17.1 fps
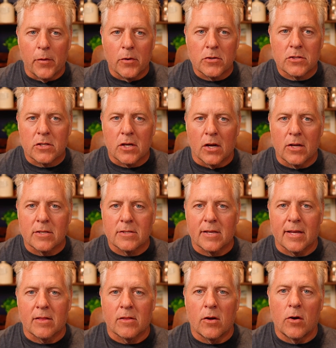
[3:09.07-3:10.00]
studies,
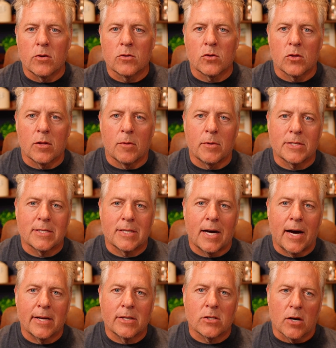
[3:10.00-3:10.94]
like those on the
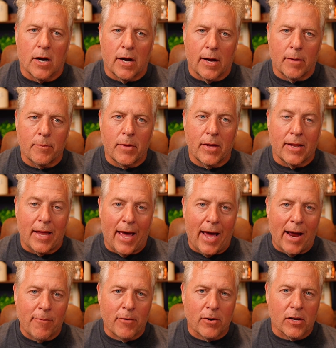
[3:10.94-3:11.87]
Maasai tribe in
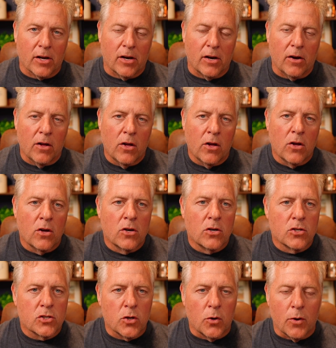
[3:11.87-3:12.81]
Africa,
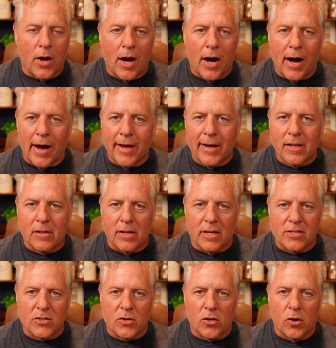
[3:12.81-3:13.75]
showed high
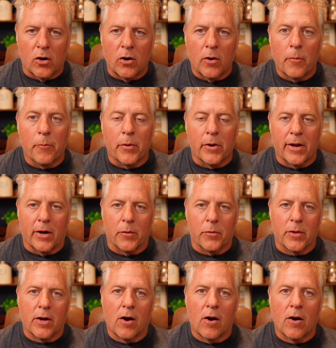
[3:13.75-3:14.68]
cholesterol but
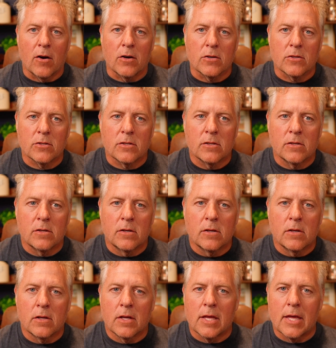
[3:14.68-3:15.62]
healthy hearts.
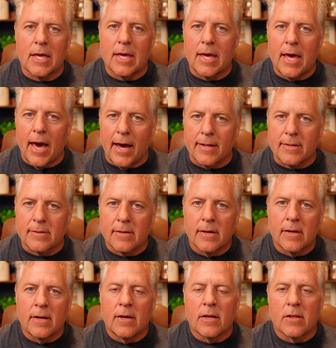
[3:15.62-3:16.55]
Yet,
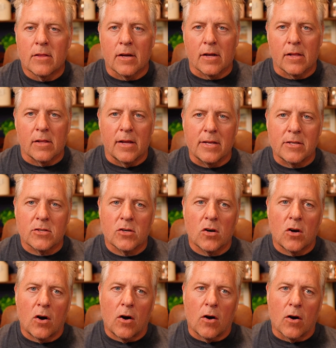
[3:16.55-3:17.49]
the
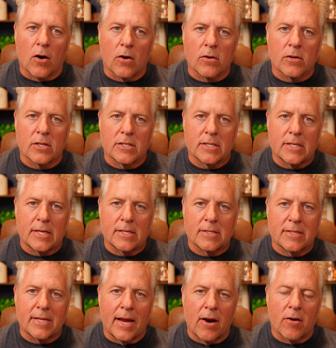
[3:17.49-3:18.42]
cholesterol heart disease
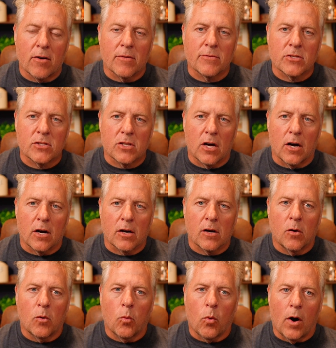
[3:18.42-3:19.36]
narrative stuck.
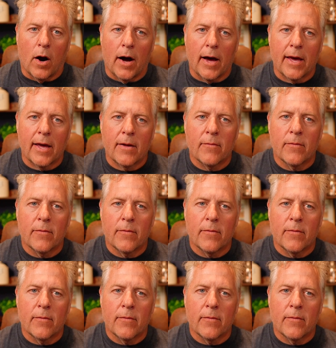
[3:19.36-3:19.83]
Why?